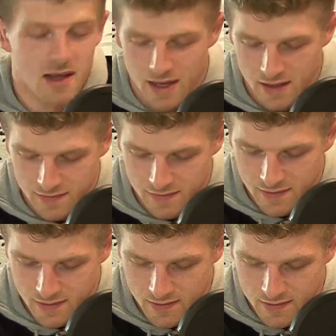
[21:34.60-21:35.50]
And
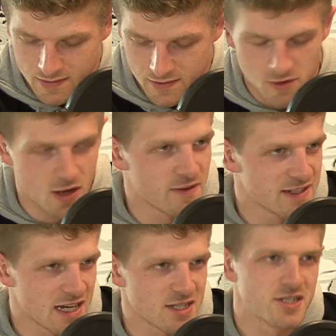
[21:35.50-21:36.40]
they've got a
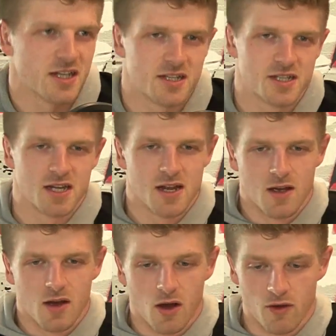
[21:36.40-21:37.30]
fantastic chance
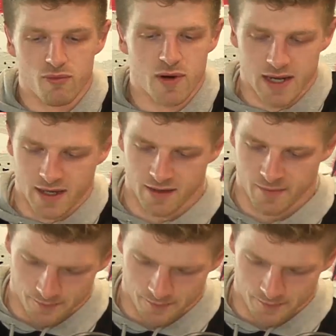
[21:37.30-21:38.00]
of winning,